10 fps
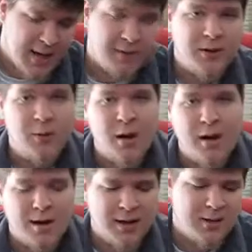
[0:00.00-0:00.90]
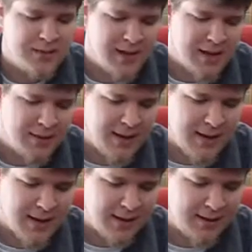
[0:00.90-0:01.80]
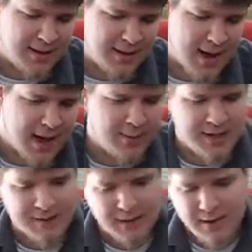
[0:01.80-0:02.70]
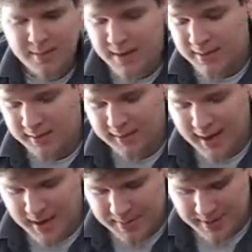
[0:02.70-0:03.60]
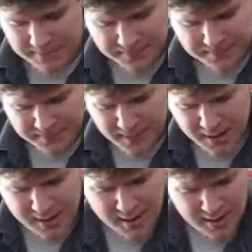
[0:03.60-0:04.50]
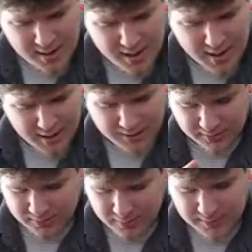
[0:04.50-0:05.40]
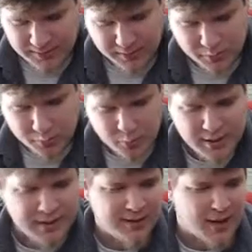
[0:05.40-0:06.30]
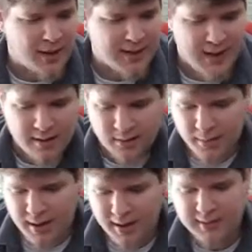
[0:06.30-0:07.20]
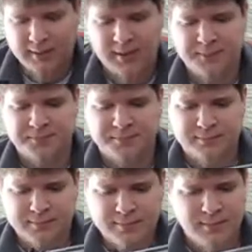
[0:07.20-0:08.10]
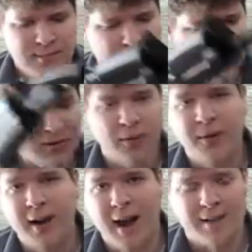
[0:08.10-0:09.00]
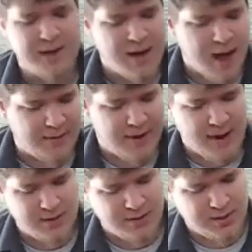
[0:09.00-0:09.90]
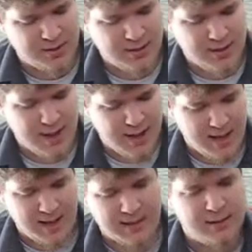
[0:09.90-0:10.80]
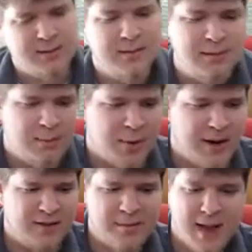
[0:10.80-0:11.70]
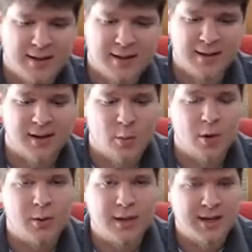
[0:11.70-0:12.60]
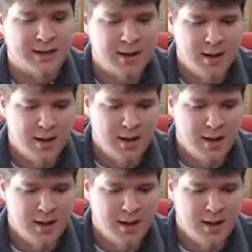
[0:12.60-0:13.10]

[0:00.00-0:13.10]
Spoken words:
if you are a huge fan of AKs, then I would definitely recommend this guy. I mean, just feels really solid out of the box. So far, I have not found a brand of mag that does not work with it.